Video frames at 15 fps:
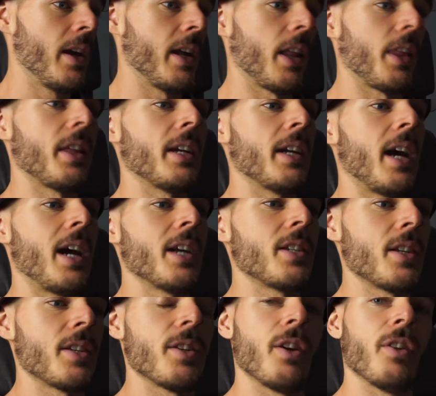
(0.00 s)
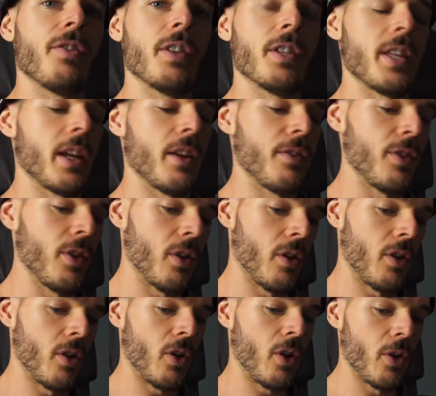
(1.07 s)
Another thing to ask yourself is that if
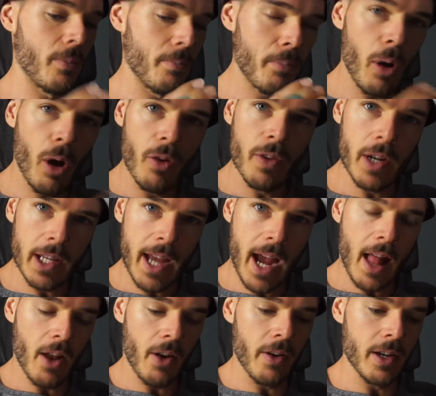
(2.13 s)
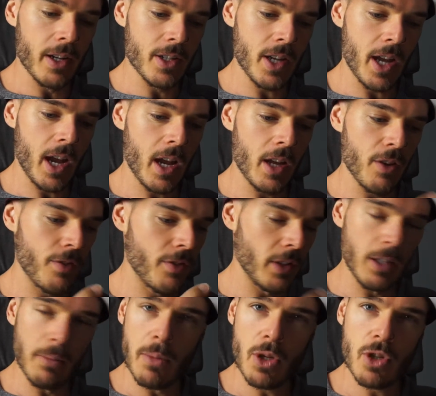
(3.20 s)
you're on poverty calories and you're
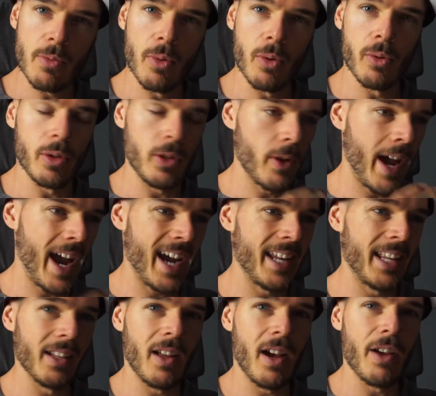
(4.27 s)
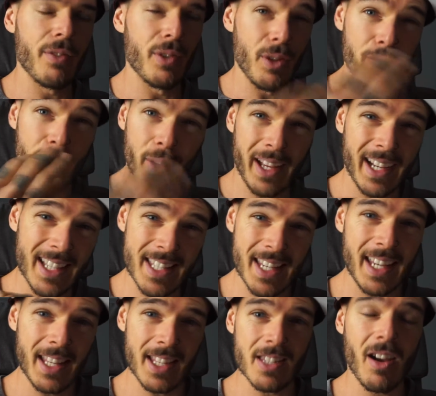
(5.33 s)
feeling miserable and you're hating life and you feel like a
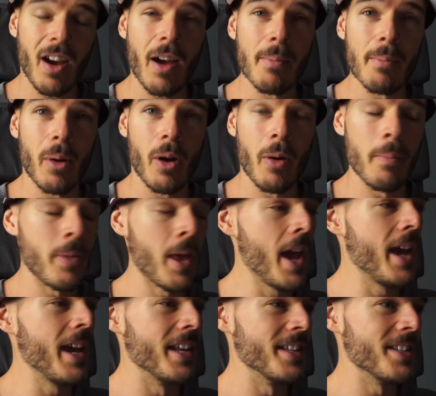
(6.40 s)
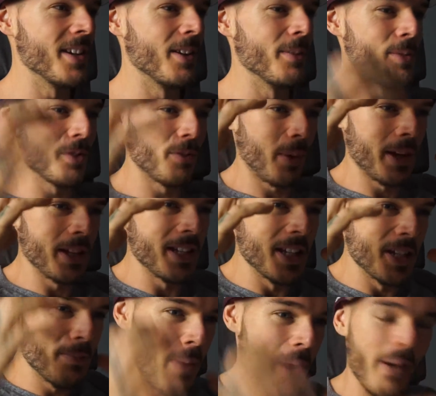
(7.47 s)
ticking time bomb in terms of wanting to
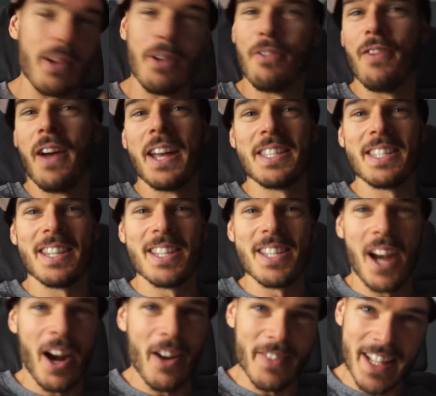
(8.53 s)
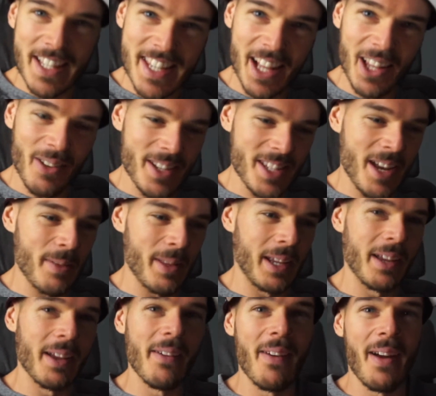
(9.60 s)
just bury your face in a jar of Nutella or something,
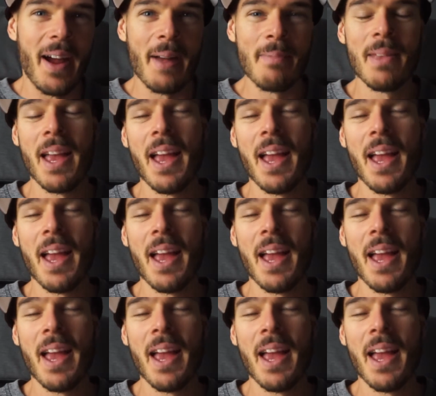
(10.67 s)
right?